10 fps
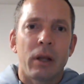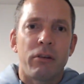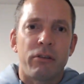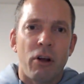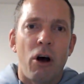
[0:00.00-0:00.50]

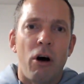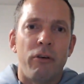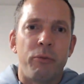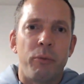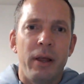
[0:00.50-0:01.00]
to start
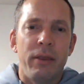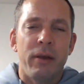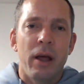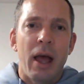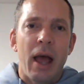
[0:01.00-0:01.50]
off with,
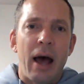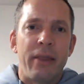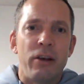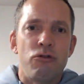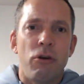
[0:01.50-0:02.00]
and
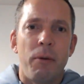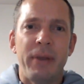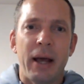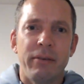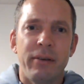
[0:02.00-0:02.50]
it
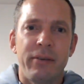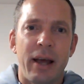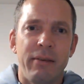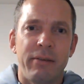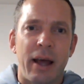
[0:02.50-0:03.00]
dropped down to
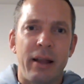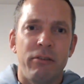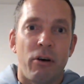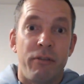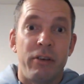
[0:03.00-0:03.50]
10
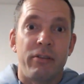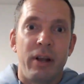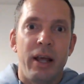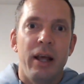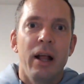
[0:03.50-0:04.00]
cents,
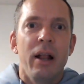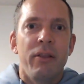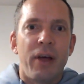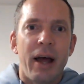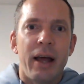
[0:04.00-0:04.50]
obviously,
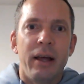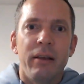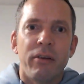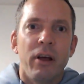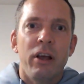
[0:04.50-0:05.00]
that
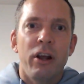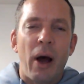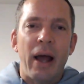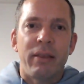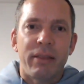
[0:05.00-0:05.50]
is
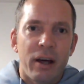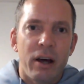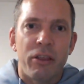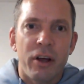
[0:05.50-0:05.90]
a third,